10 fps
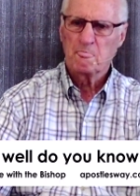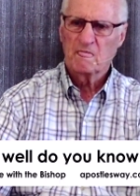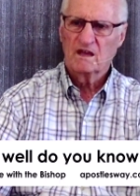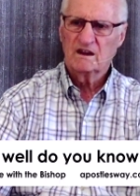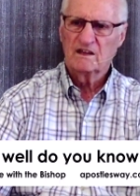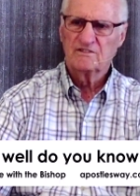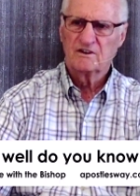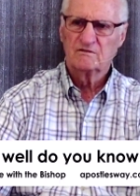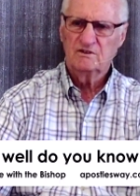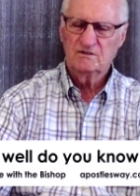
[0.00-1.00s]
and I
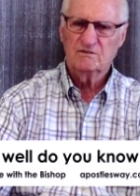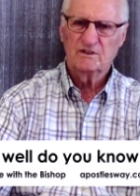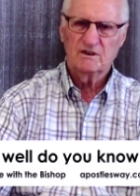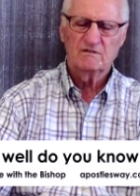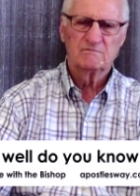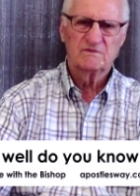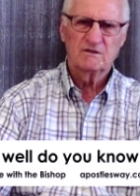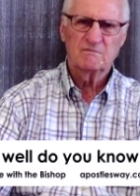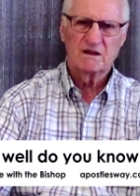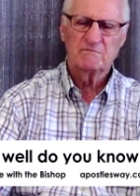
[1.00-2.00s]
thought, you know, they're, they're
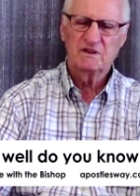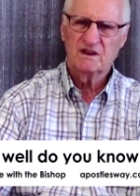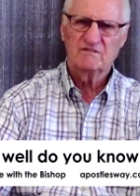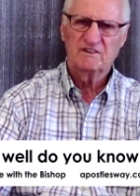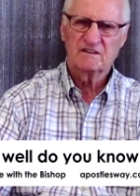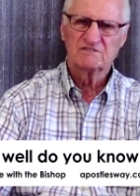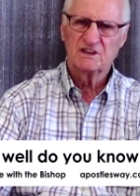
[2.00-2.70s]
my B F Fs.